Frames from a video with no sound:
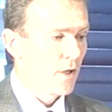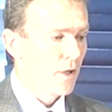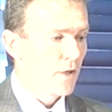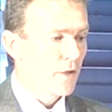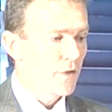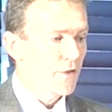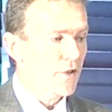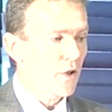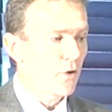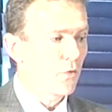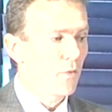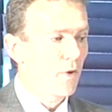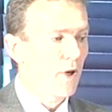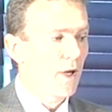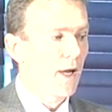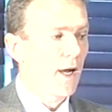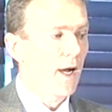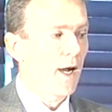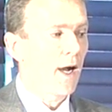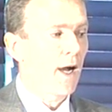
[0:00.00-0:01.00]
So
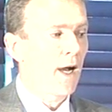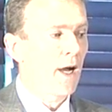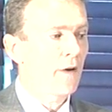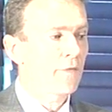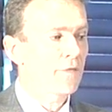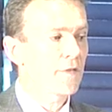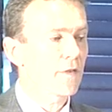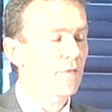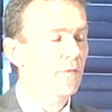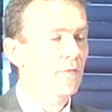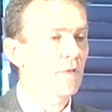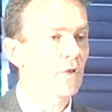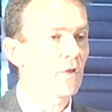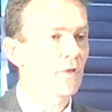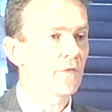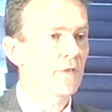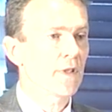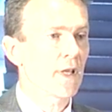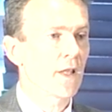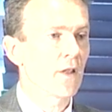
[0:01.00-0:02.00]
after
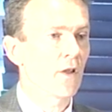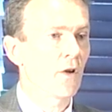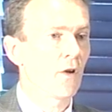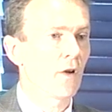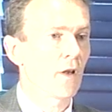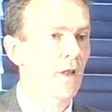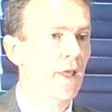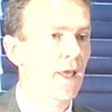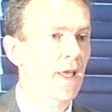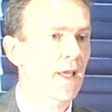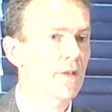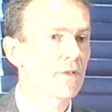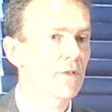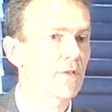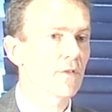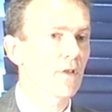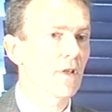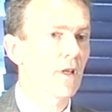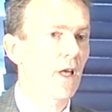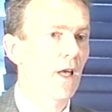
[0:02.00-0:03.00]
you've done all
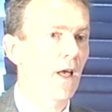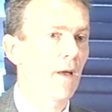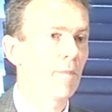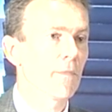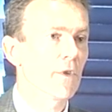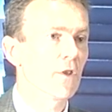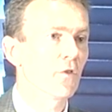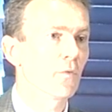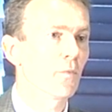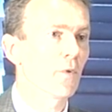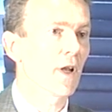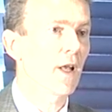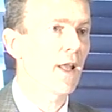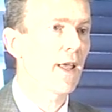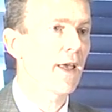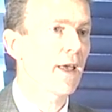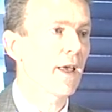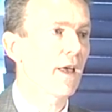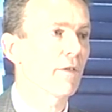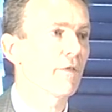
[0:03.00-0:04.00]
that, you will
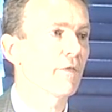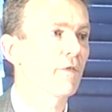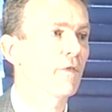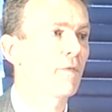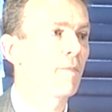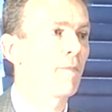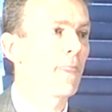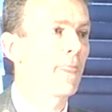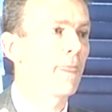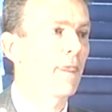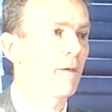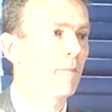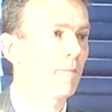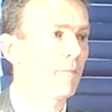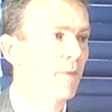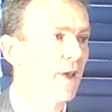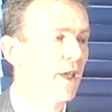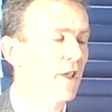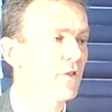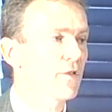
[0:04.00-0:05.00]
have
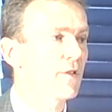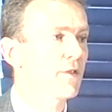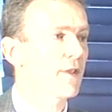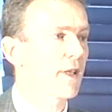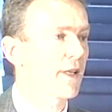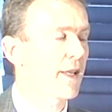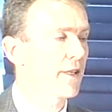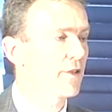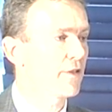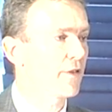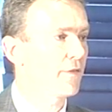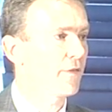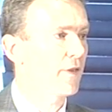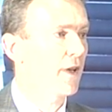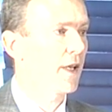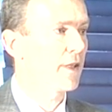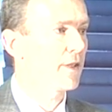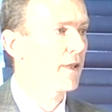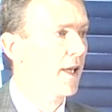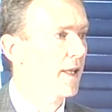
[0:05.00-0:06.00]
patients
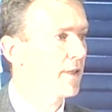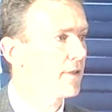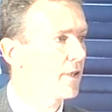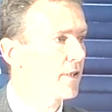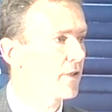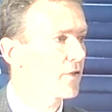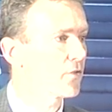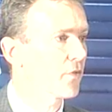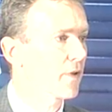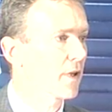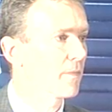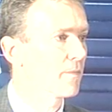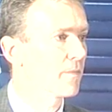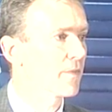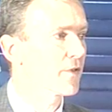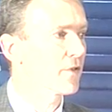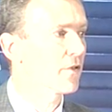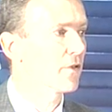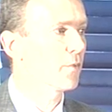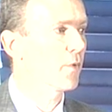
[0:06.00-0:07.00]
identified at the
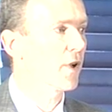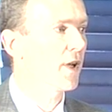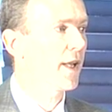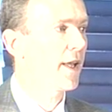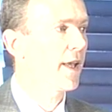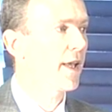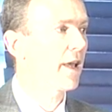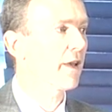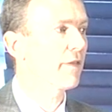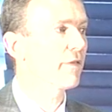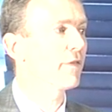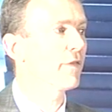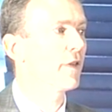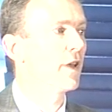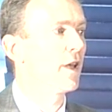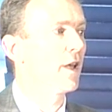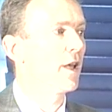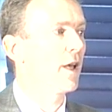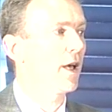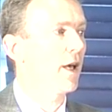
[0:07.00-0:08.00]
extremes, you will have
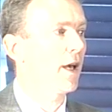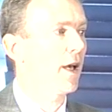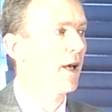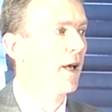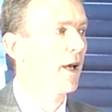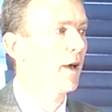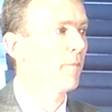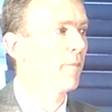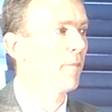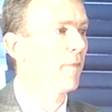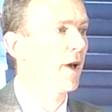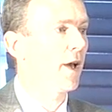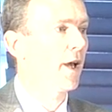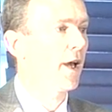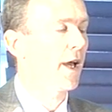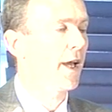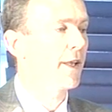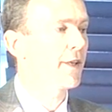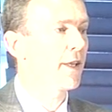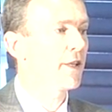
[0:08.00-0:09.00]

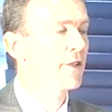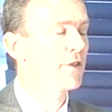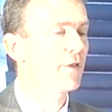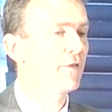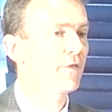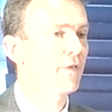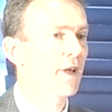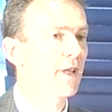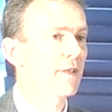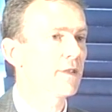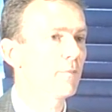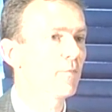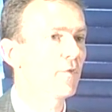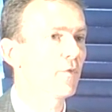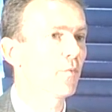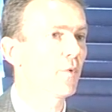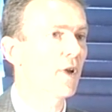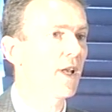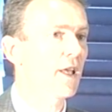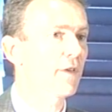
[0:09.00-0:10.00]
identified them, you
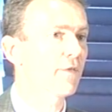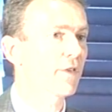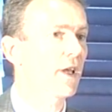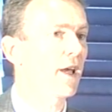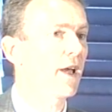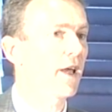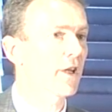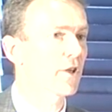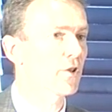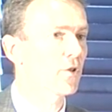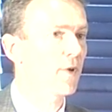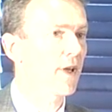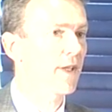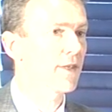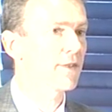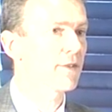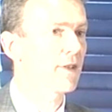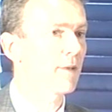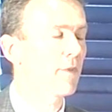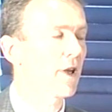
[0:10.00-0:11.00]
will have
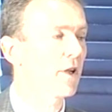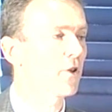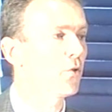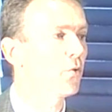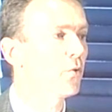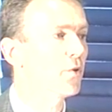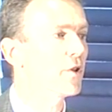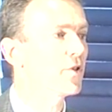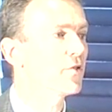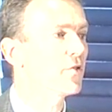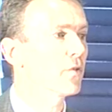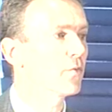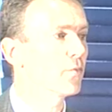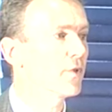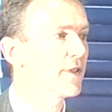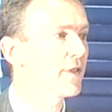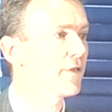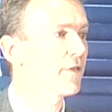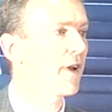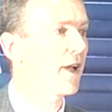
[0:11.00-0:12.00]
characterized them according to a
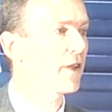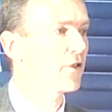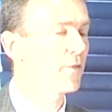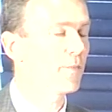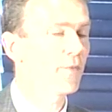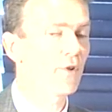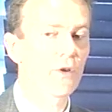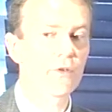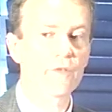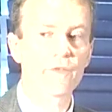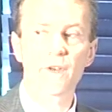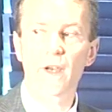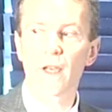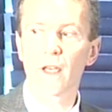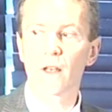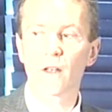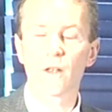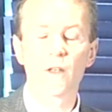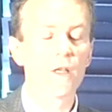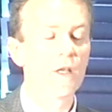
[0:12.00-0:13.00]
risk factor
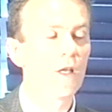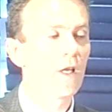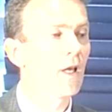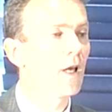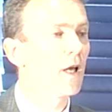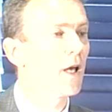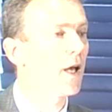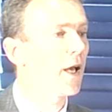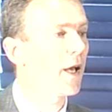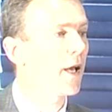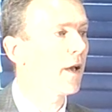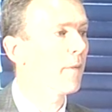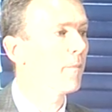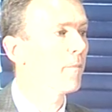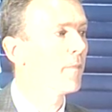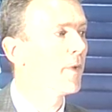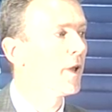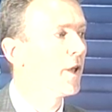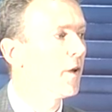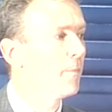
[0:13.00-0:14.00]
profile,
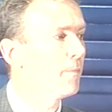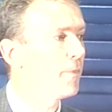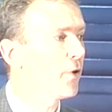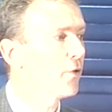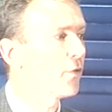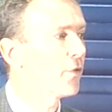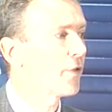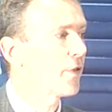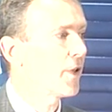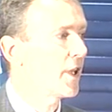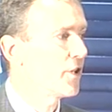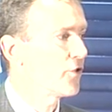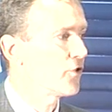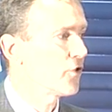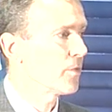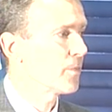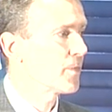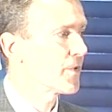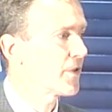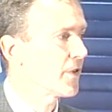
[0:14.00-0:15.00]
both in
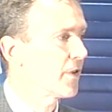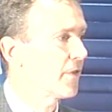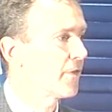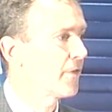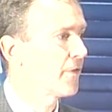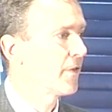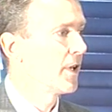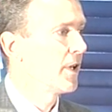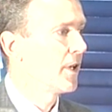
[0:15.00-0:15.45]
terms of